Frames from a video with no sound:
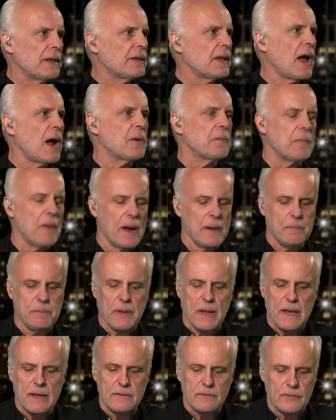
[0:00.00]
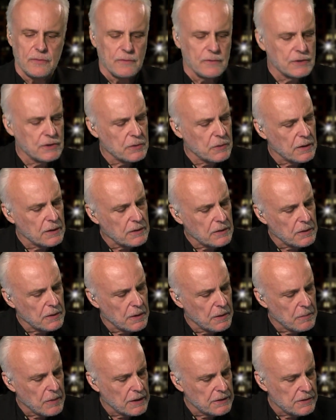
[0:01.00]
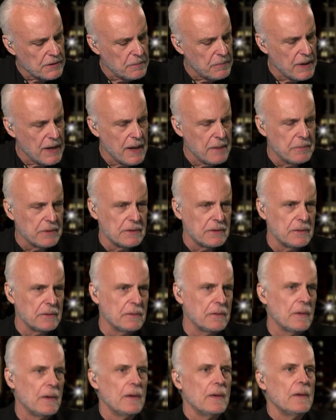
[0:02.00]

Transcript: out my place short term, I should be able to.